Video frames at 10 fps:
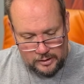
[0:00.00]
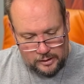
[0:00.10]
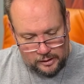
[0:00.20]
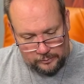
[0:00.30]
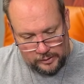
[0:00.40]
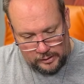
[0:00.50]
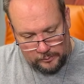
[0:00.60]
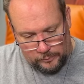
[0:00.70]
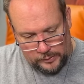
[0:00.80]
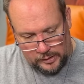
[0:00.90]
And a
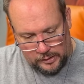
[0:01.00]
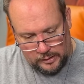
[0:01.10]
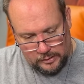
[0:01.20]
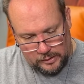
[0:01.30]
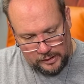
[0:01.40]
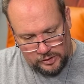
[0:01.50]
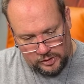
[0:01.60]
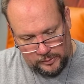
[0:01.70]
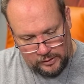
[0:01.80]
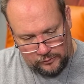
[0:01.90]
big, nice
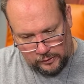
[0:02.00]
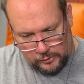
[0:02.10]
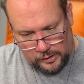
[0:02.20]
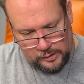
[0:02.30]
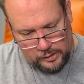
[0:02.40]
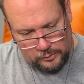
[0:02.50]
spade feather like that,